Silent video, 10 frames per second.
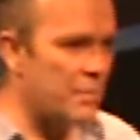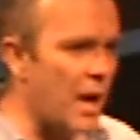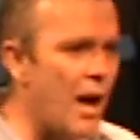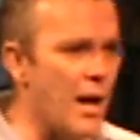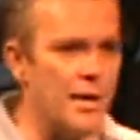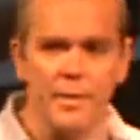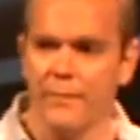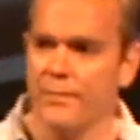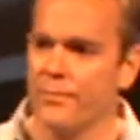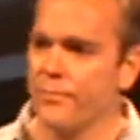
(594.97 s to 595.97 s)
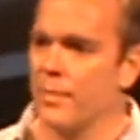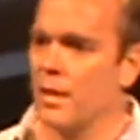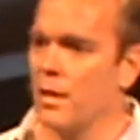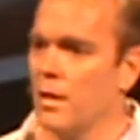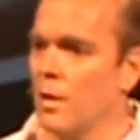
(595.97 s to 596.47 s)
from God?
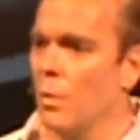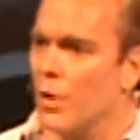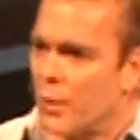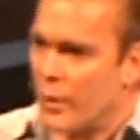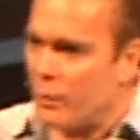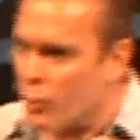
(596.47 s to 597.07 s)
What are we